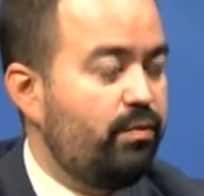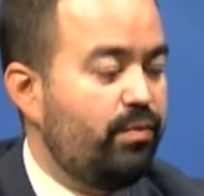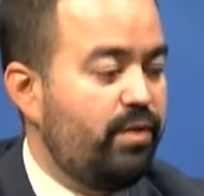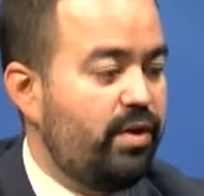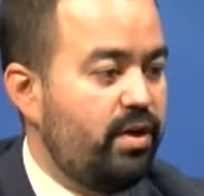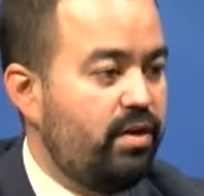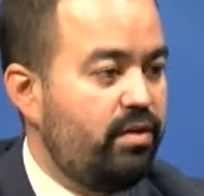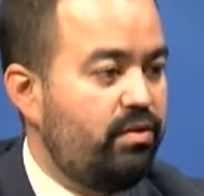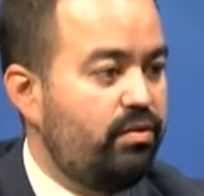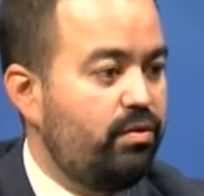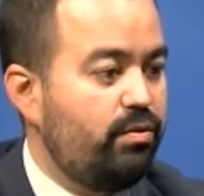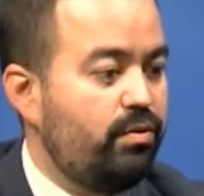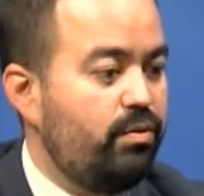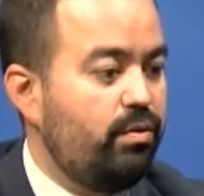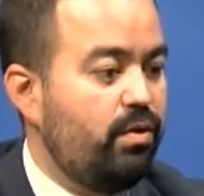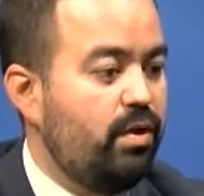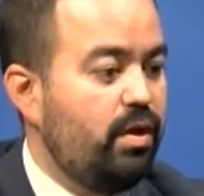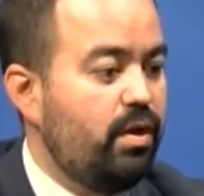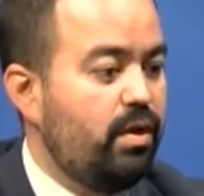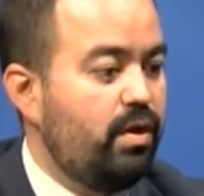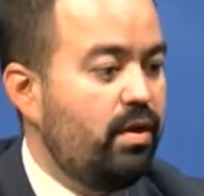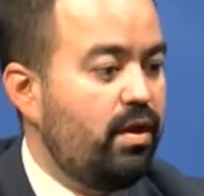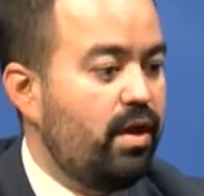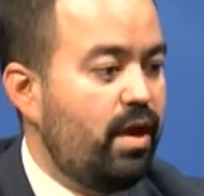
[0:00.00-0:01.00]
We need to
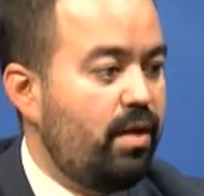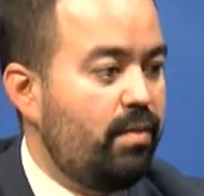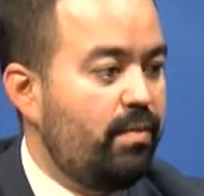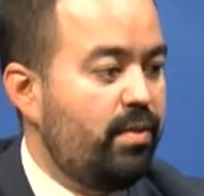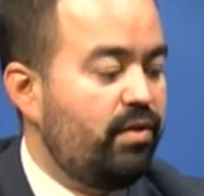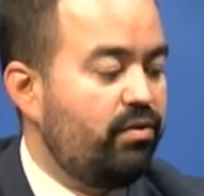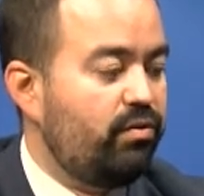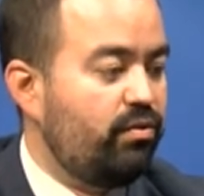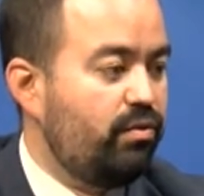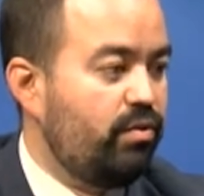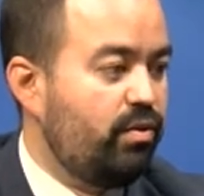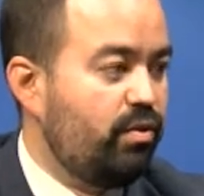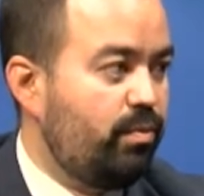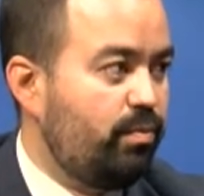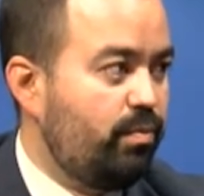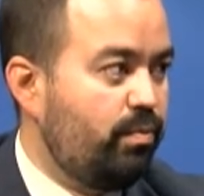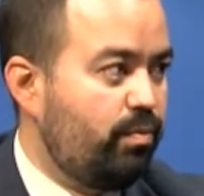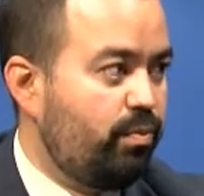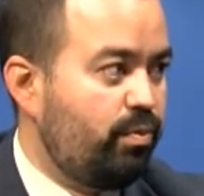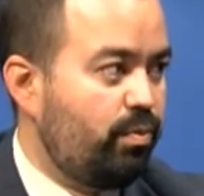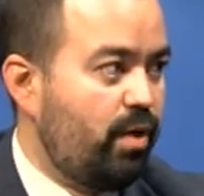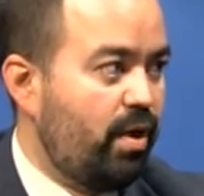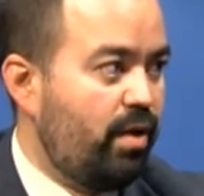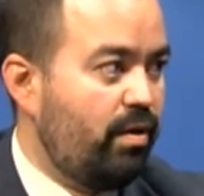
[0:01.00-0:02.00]
make sure that
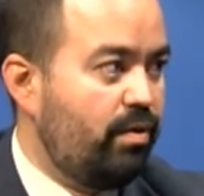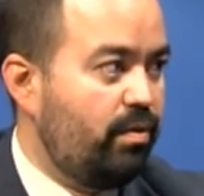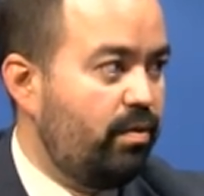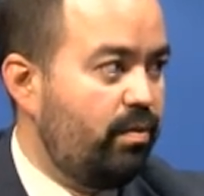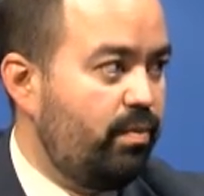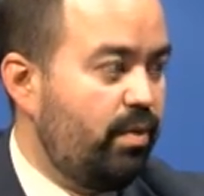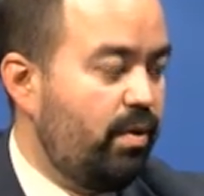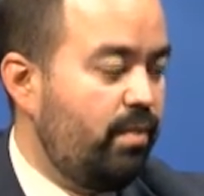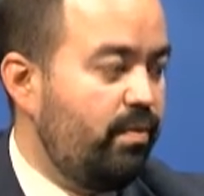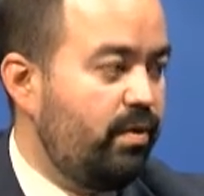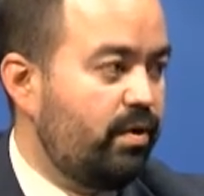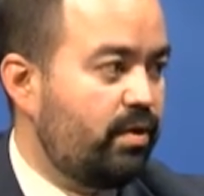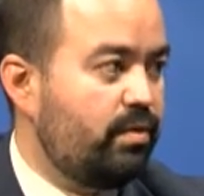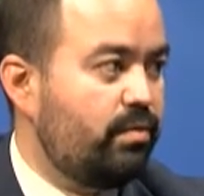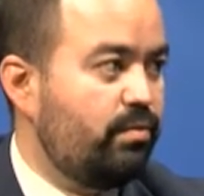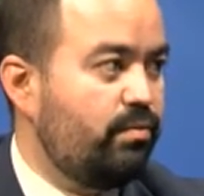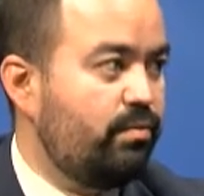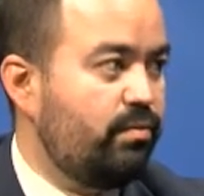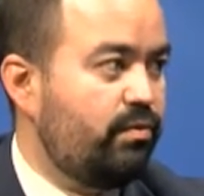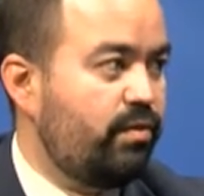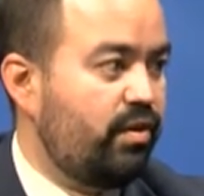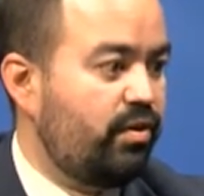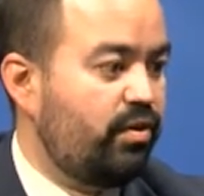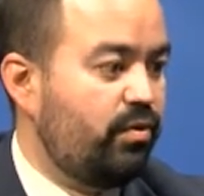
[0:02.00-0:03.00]
the public
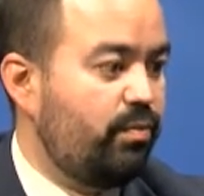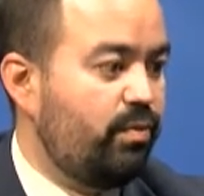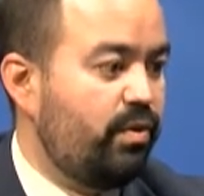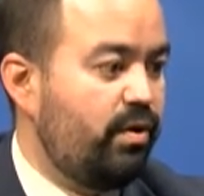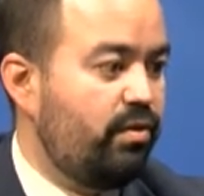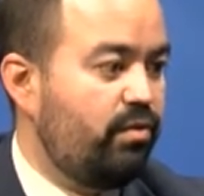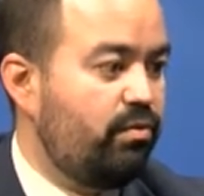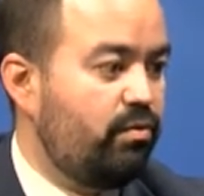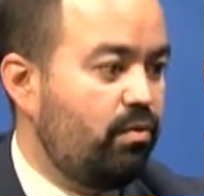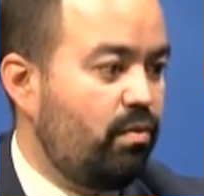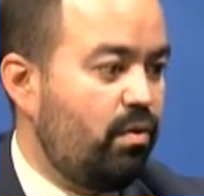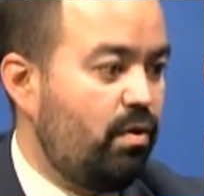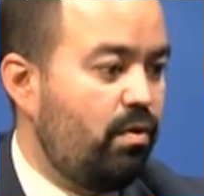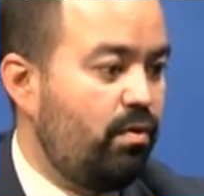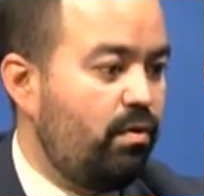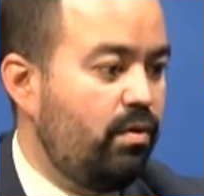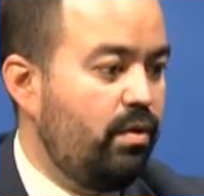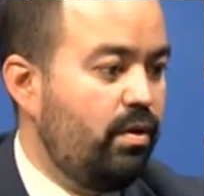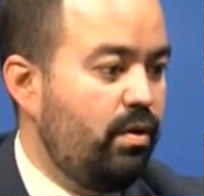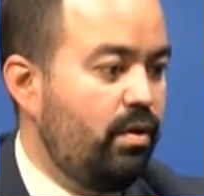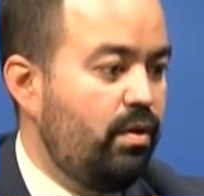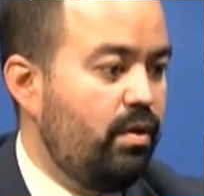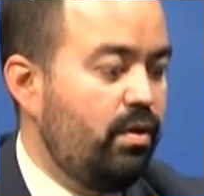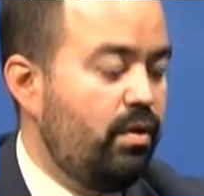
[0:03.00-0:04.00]
sector plays a role
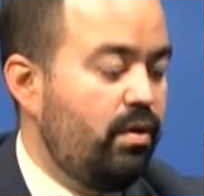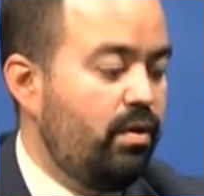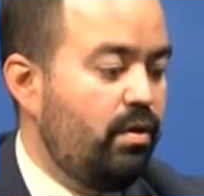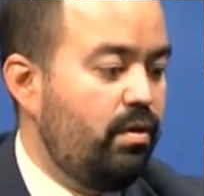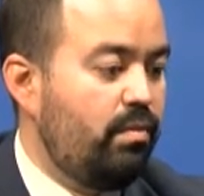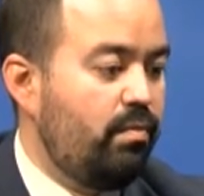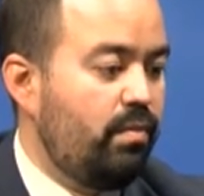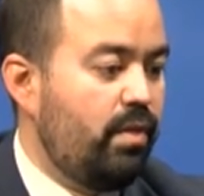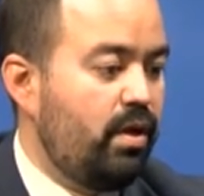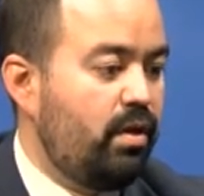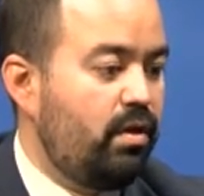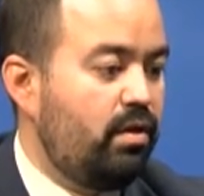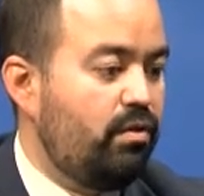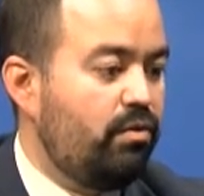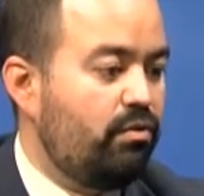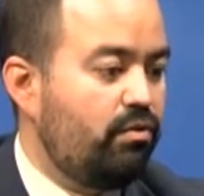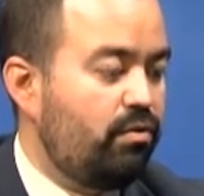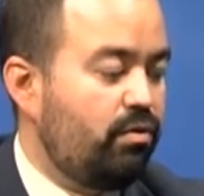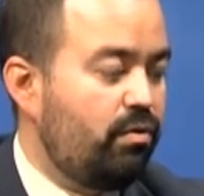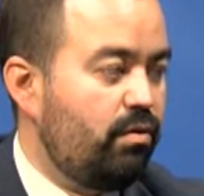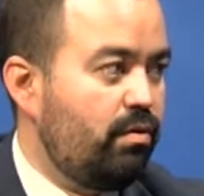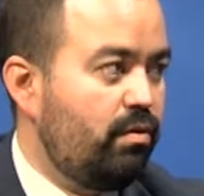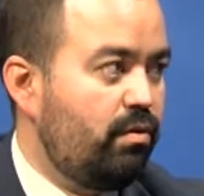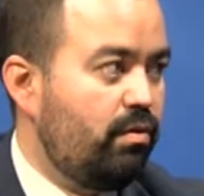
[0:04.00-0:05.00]
in making
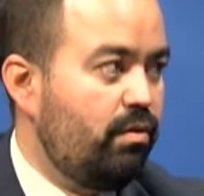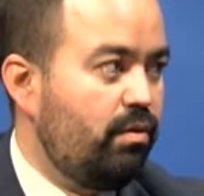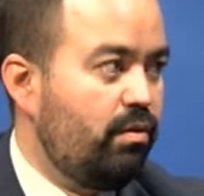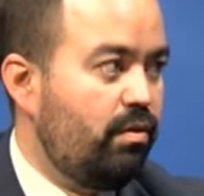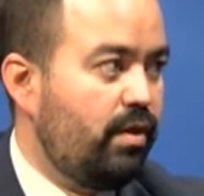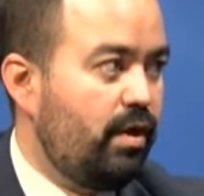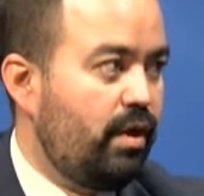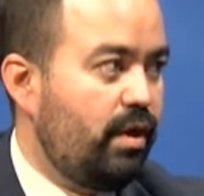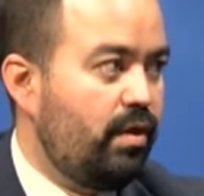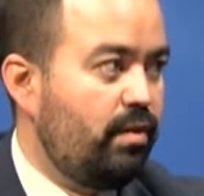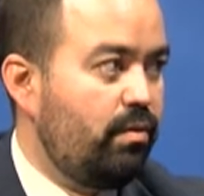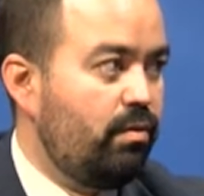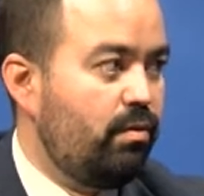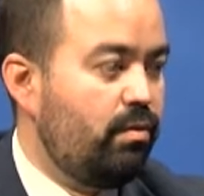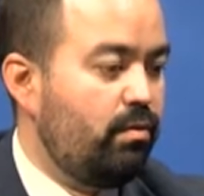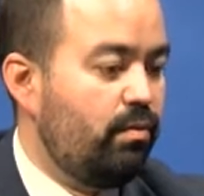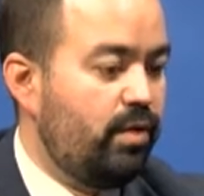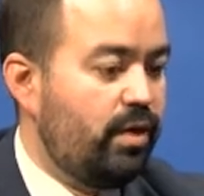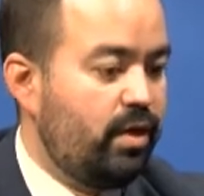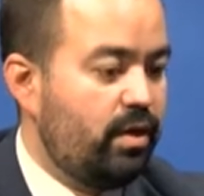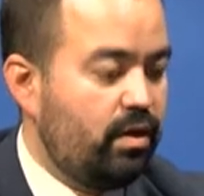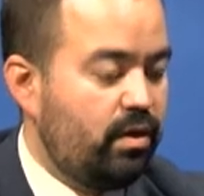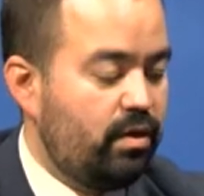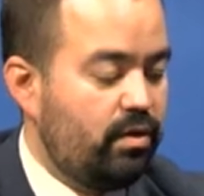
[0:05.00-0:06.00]
sure that
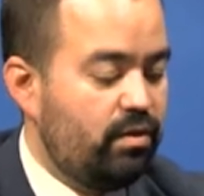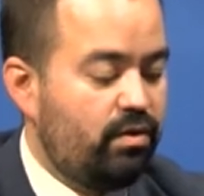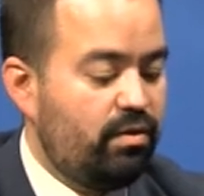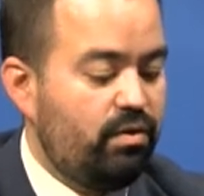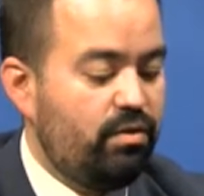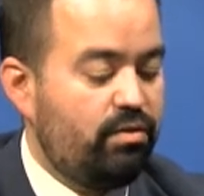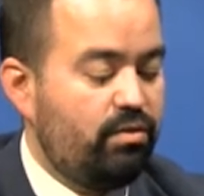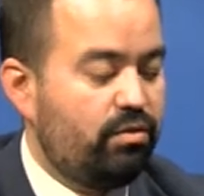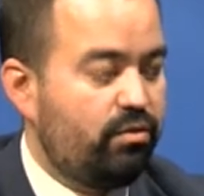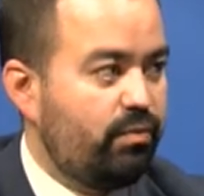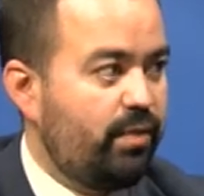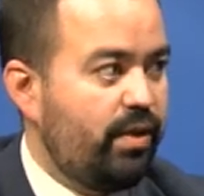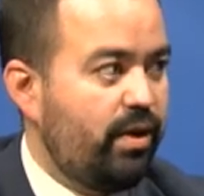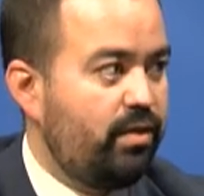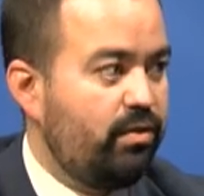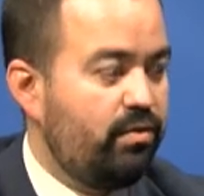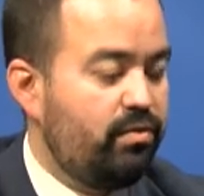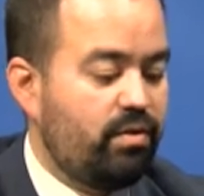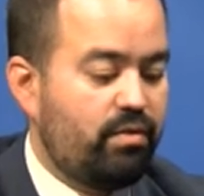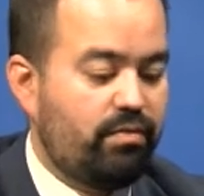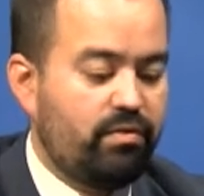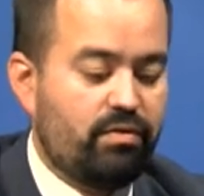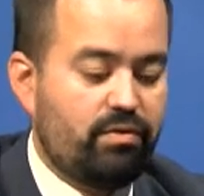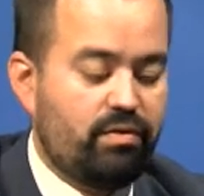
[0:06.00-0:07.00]
we can continue to expand those
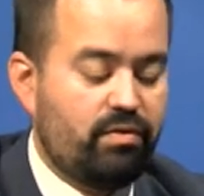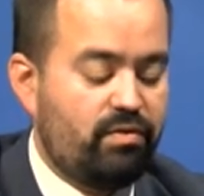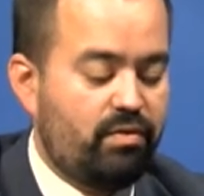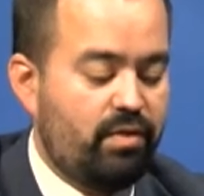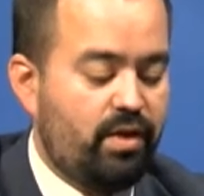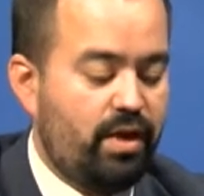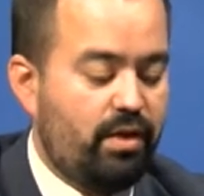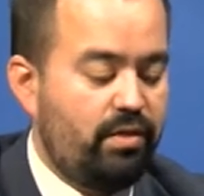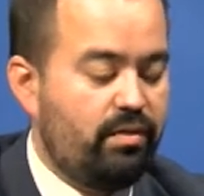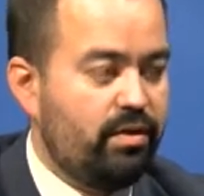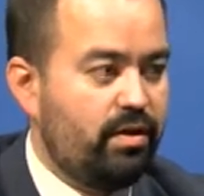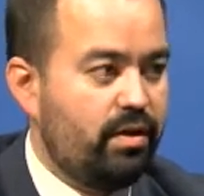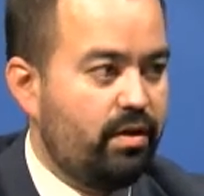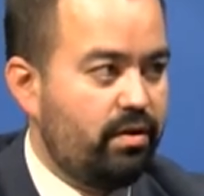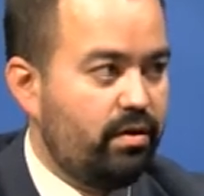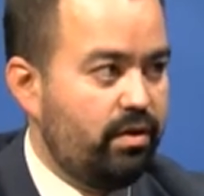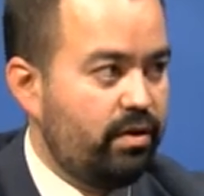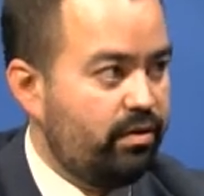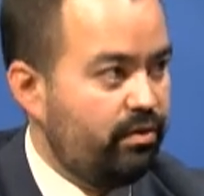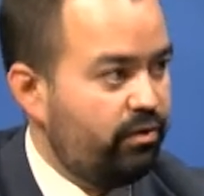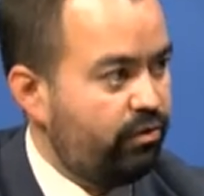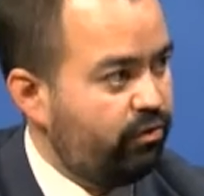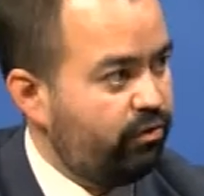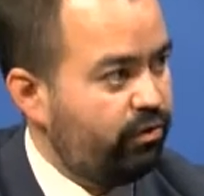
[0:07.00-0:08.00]
efforts, because the healthcare
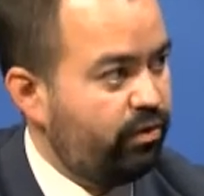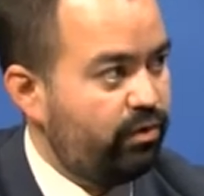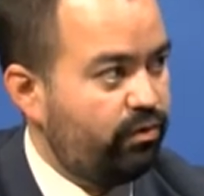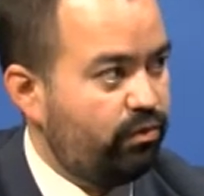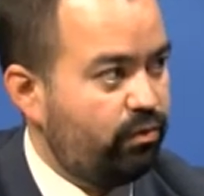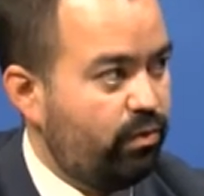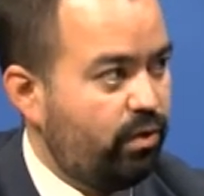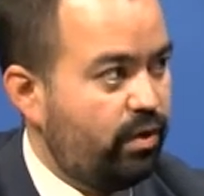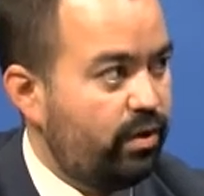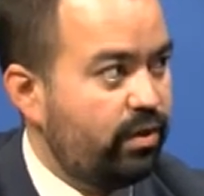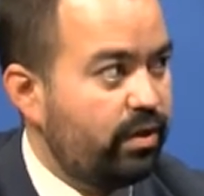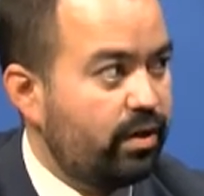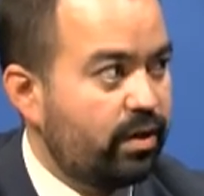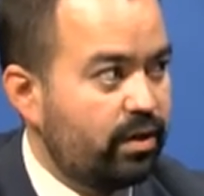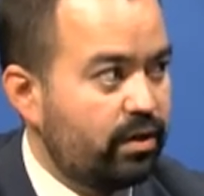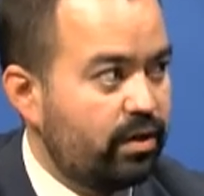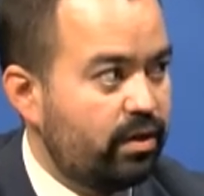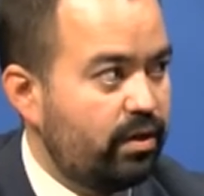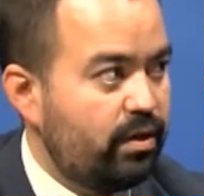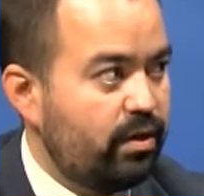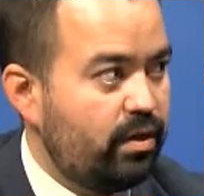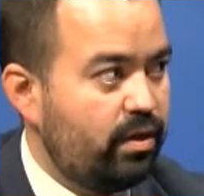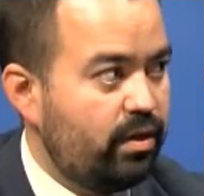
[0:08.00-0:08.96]
industry is one that can